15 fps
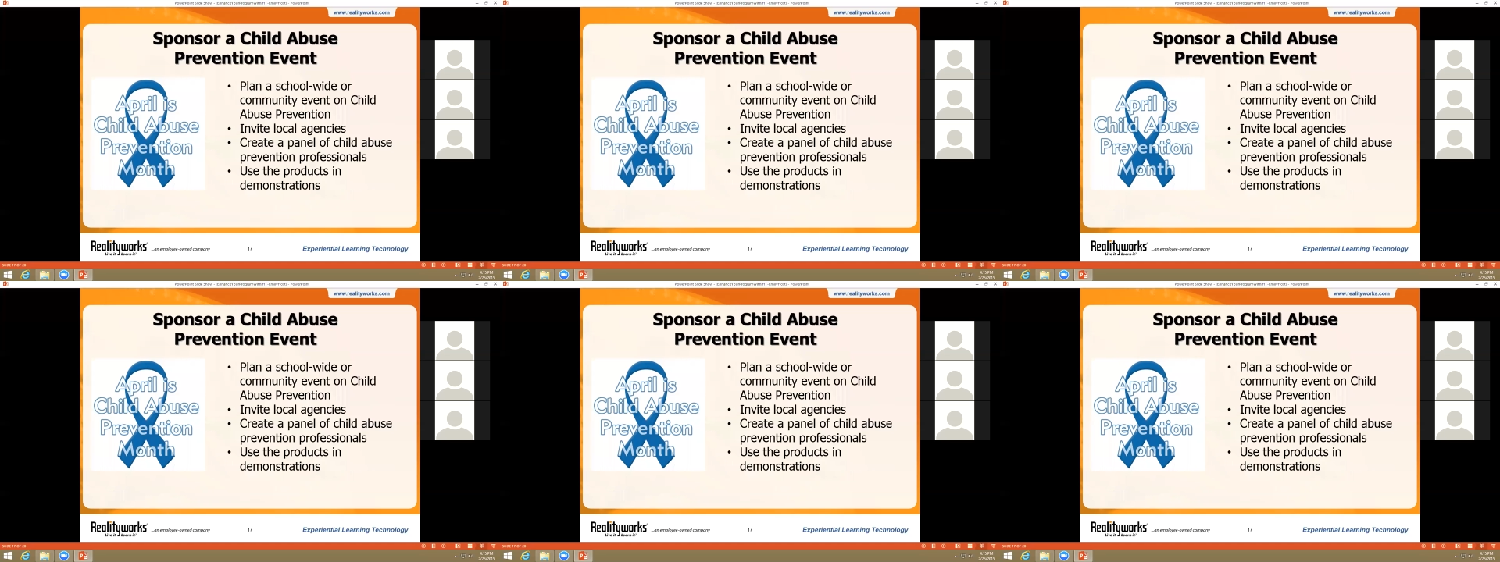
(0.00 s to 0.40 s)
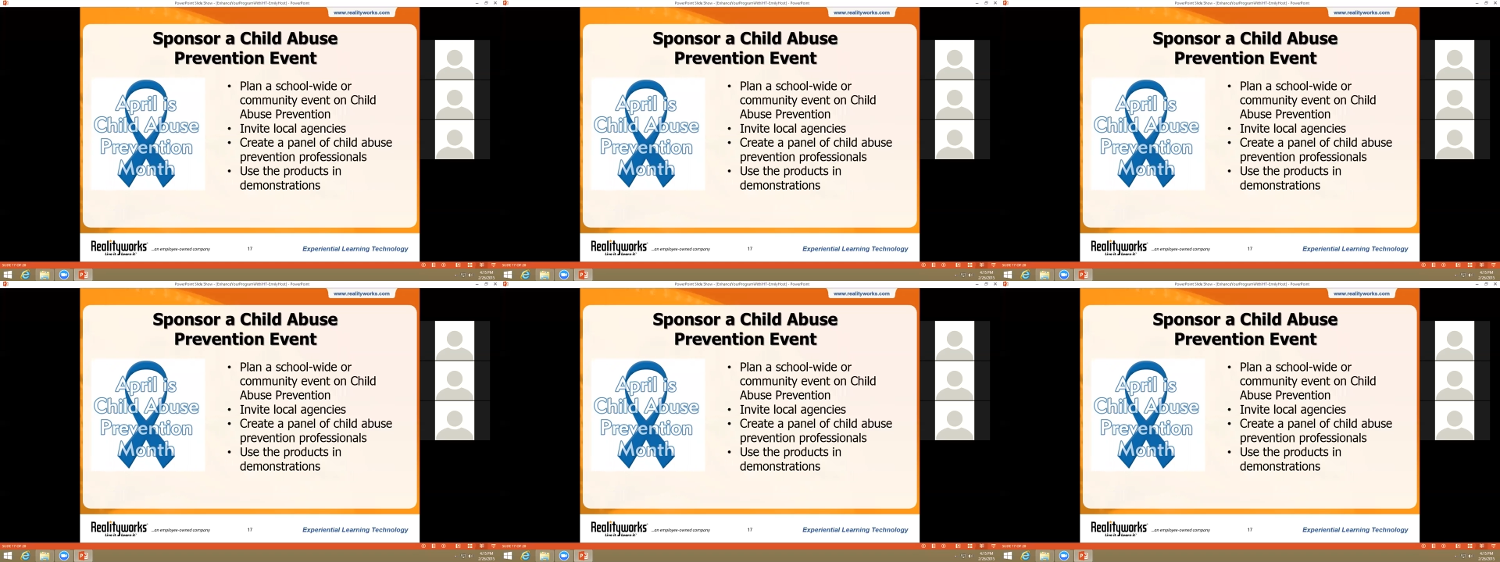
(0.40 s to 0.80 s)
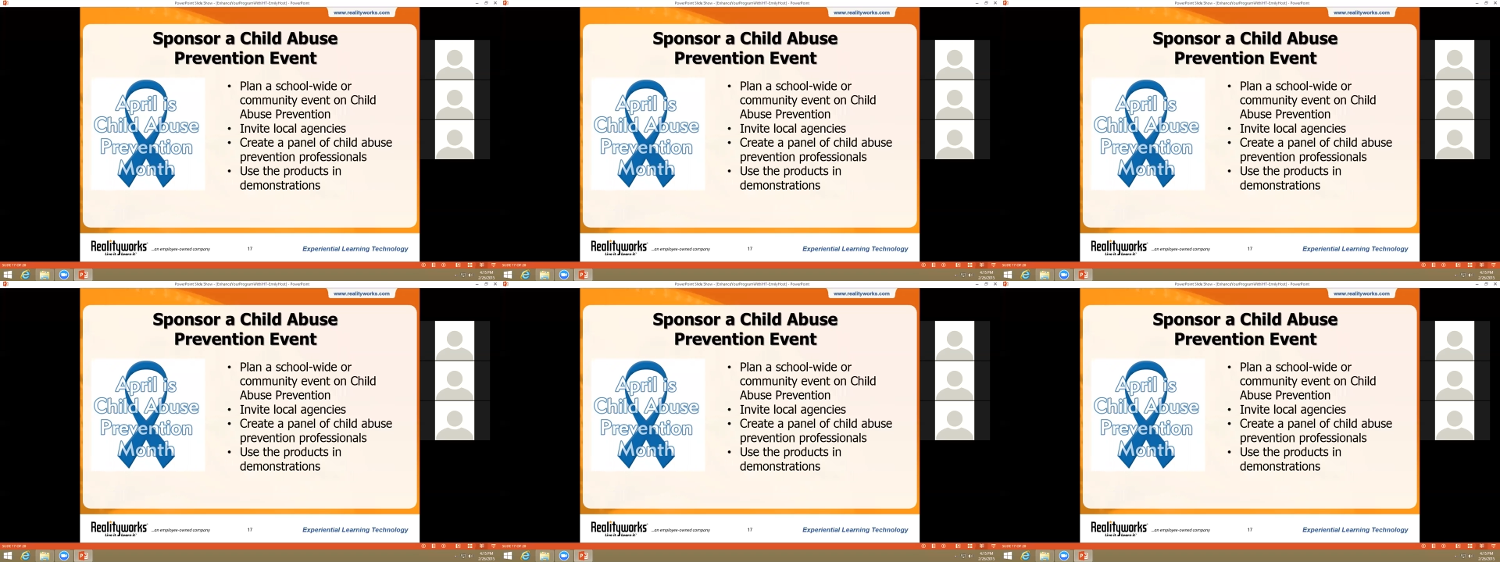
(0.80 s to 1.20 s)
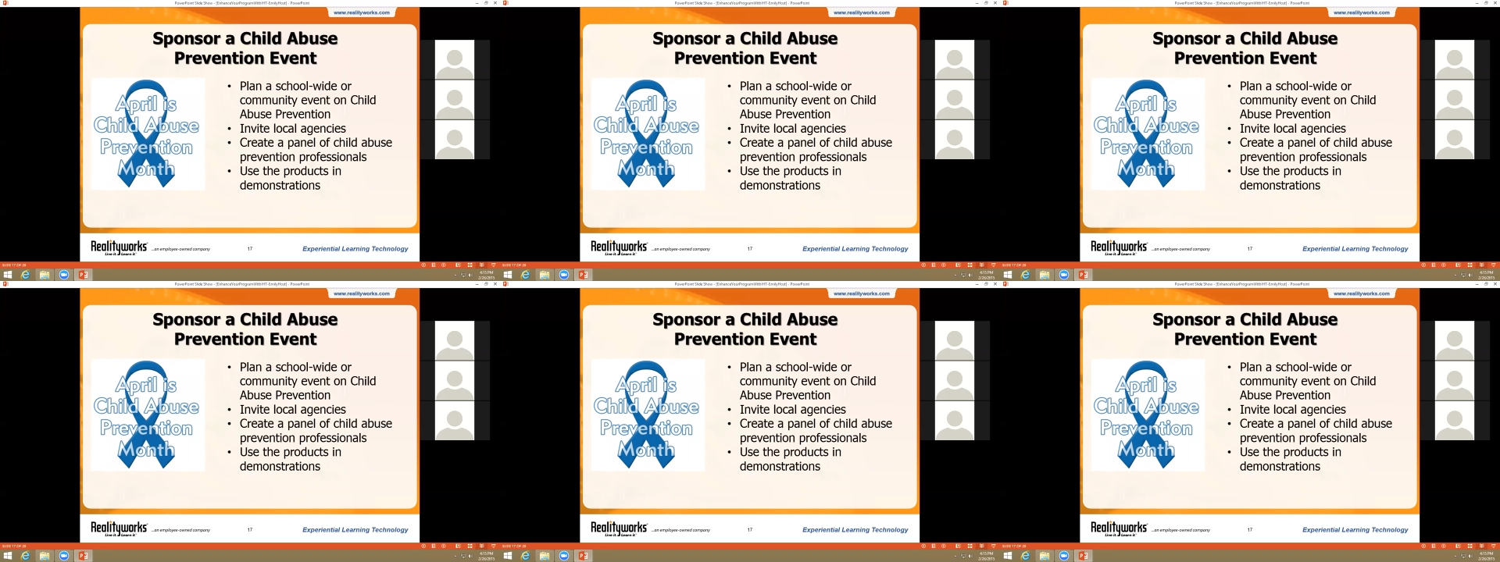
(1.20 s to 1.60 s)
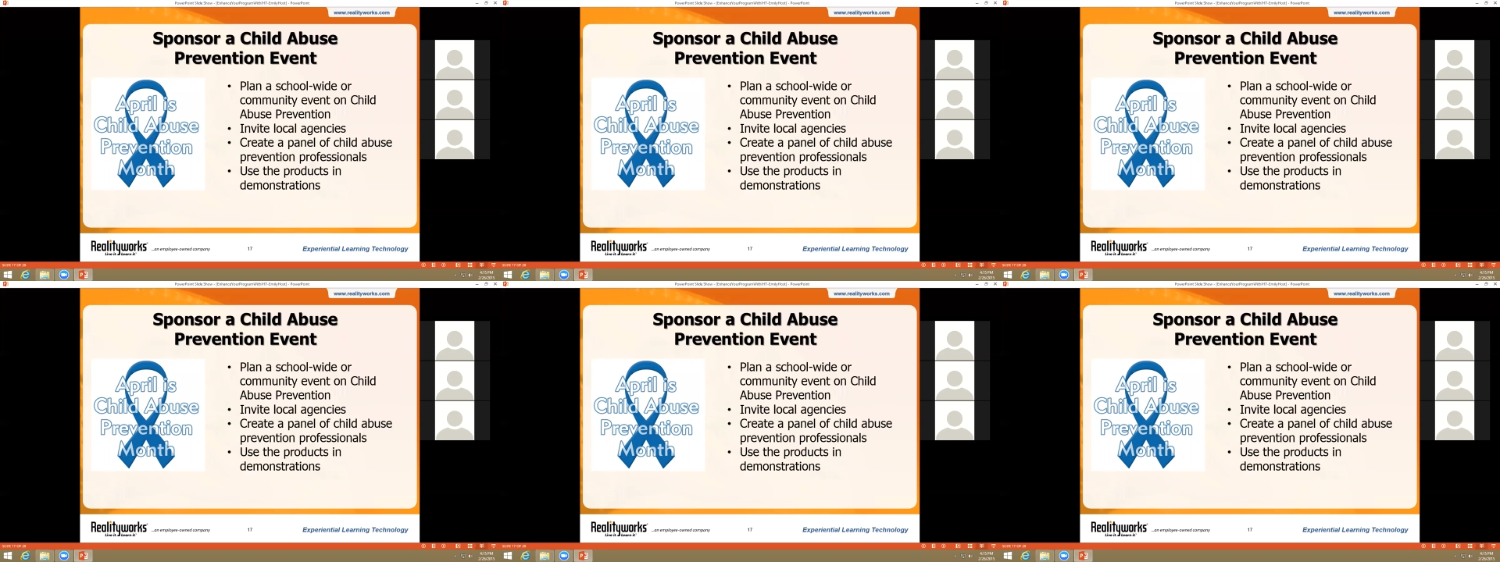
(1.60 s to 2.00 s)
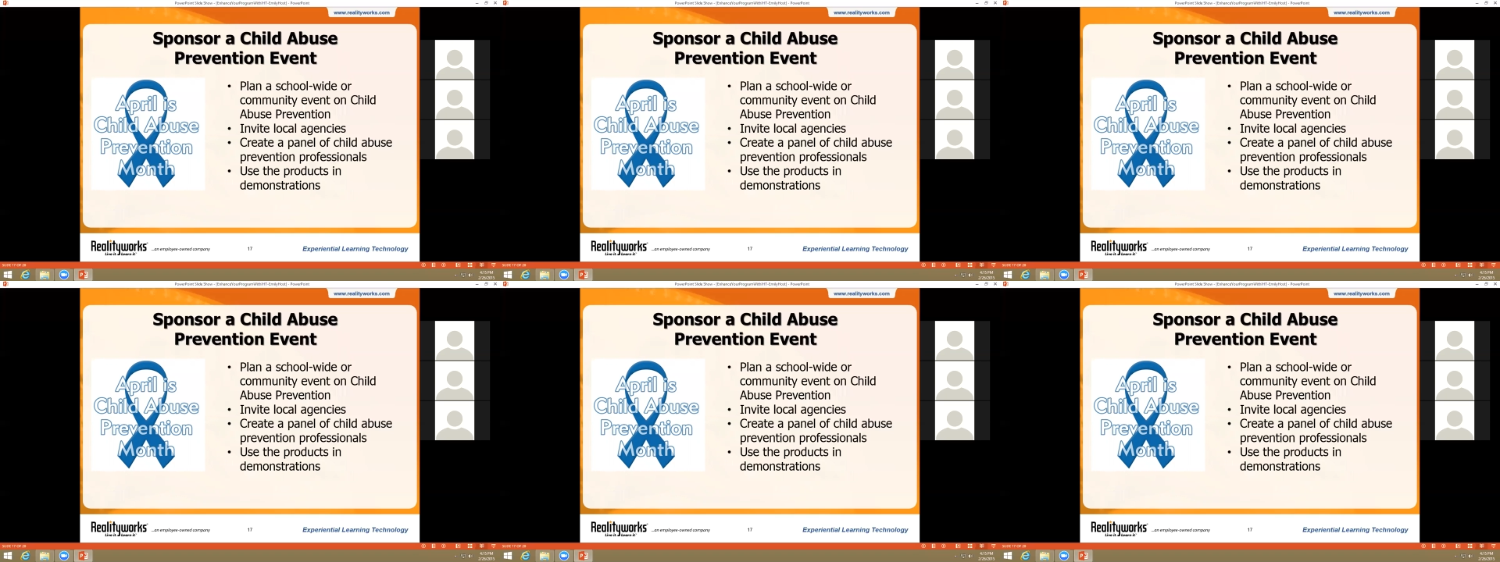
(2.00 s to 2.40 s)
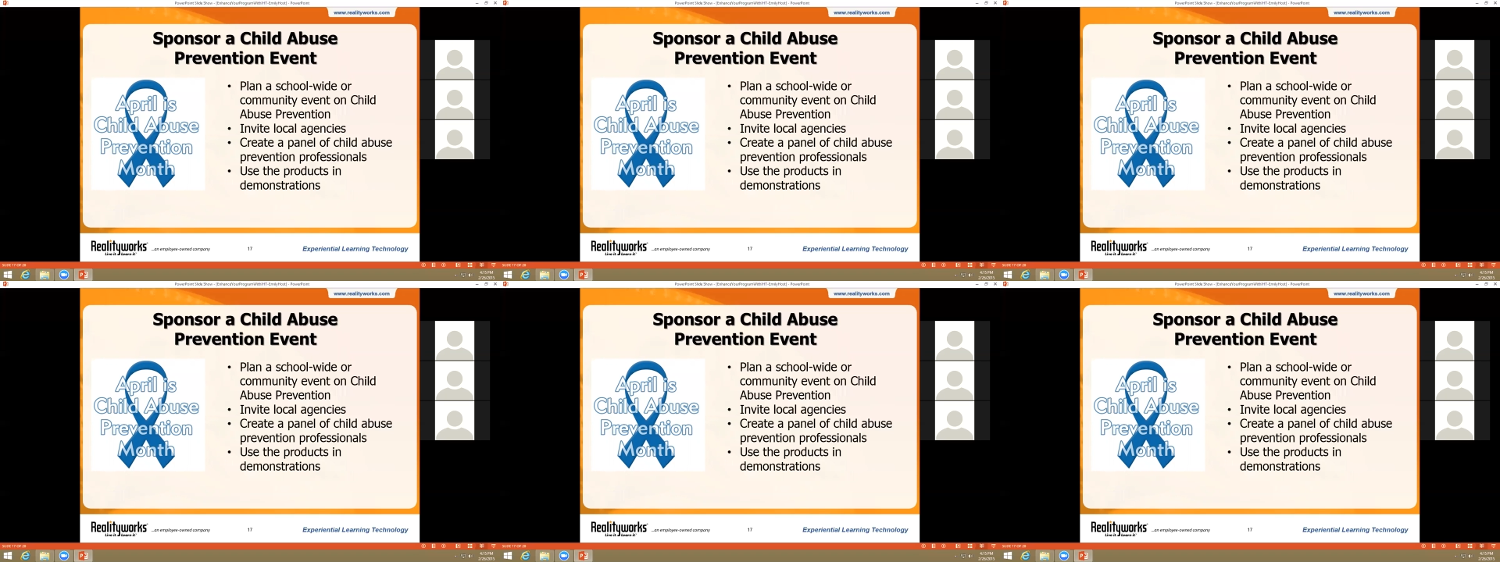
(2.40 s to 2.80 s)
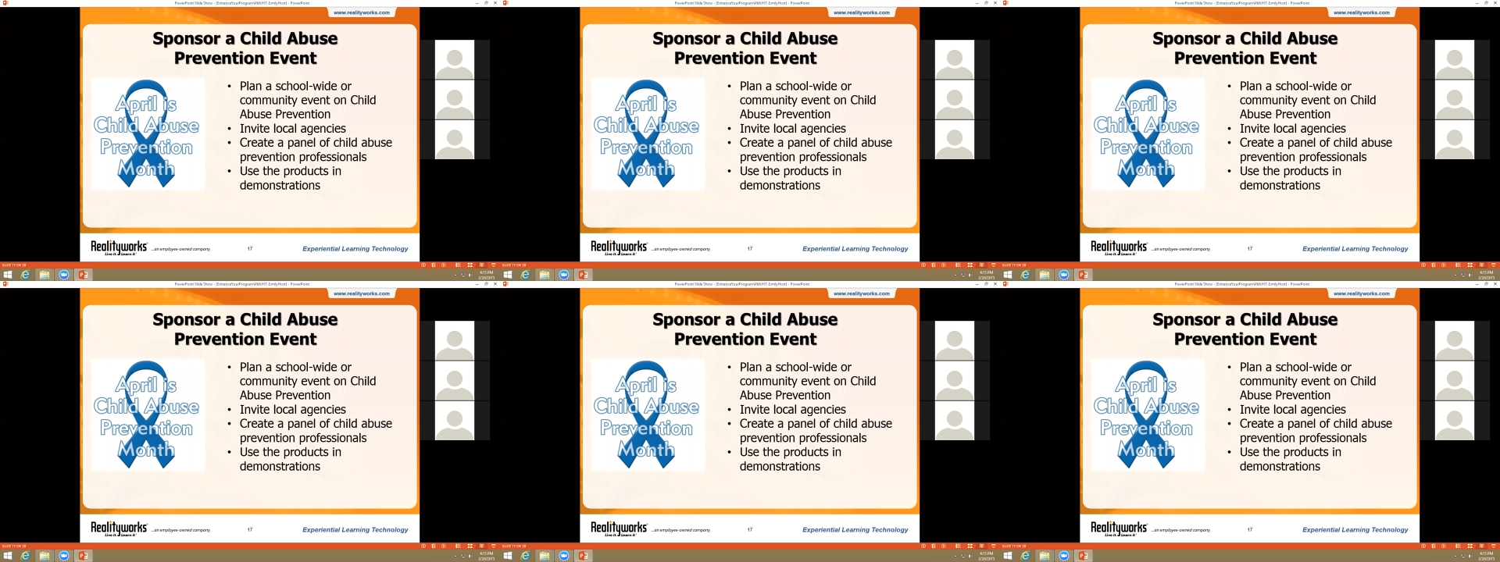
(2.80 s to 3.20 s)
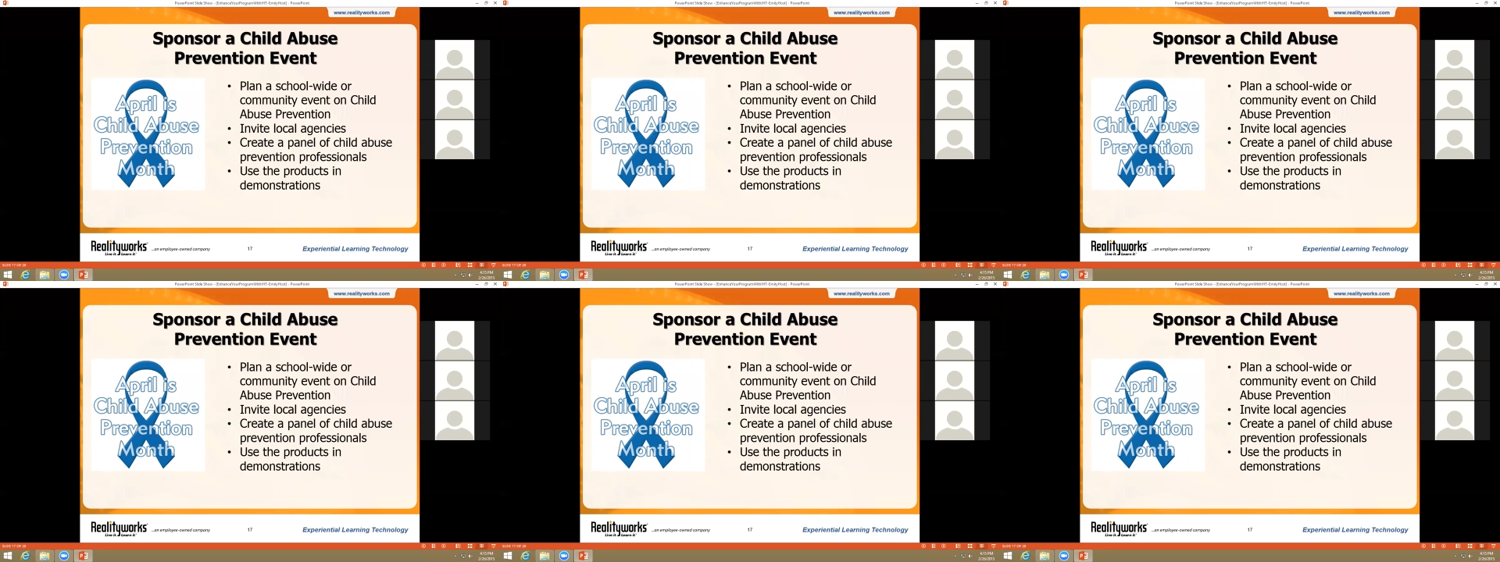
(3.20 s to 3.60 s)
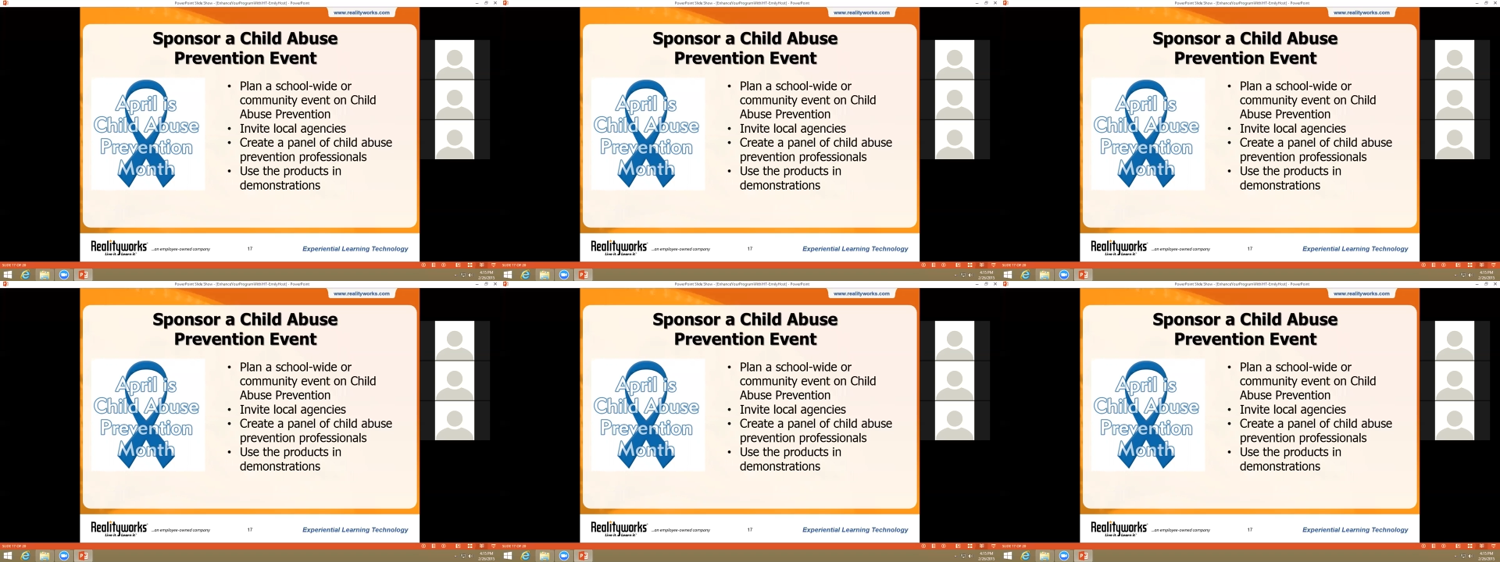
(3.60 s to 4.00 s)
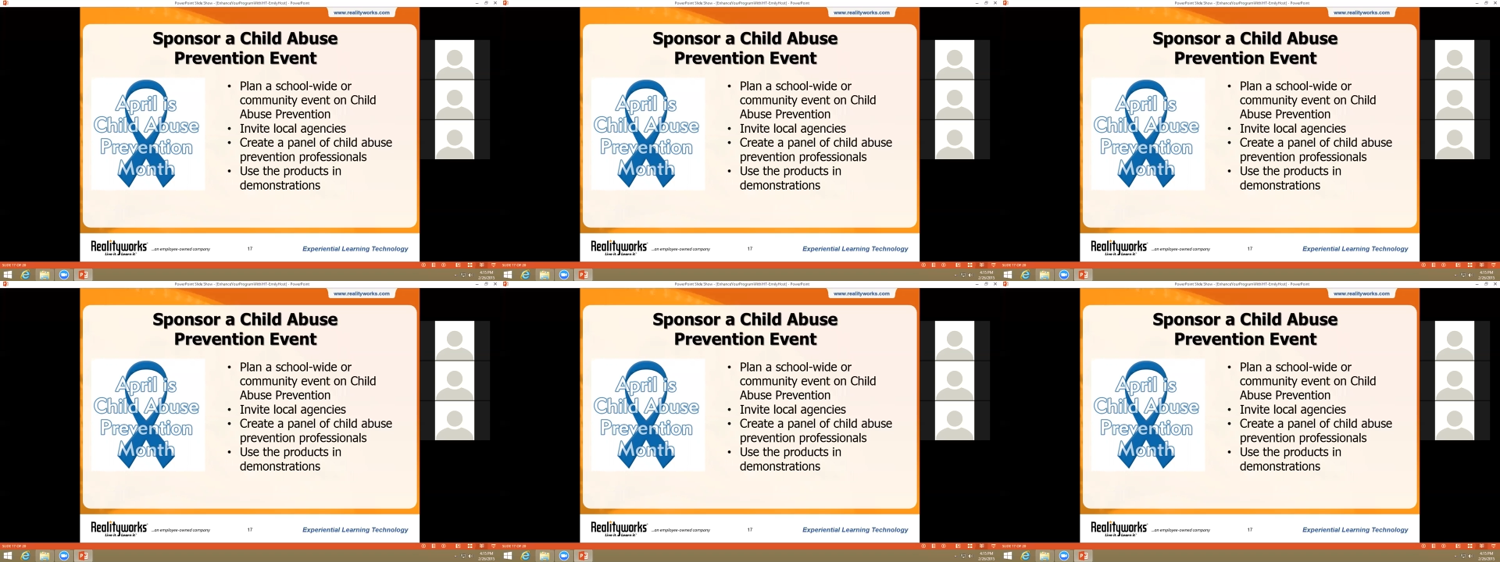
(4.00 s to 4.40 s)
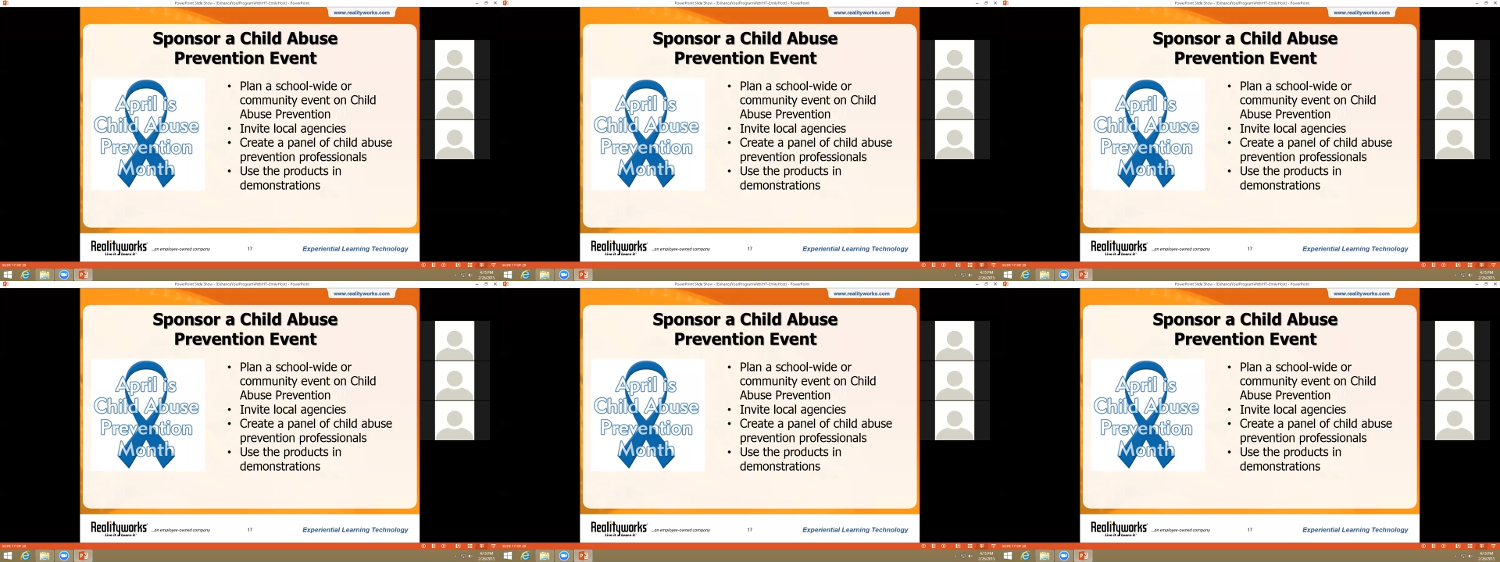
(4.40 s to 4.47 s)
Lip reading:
Nobody's mouth can be seen.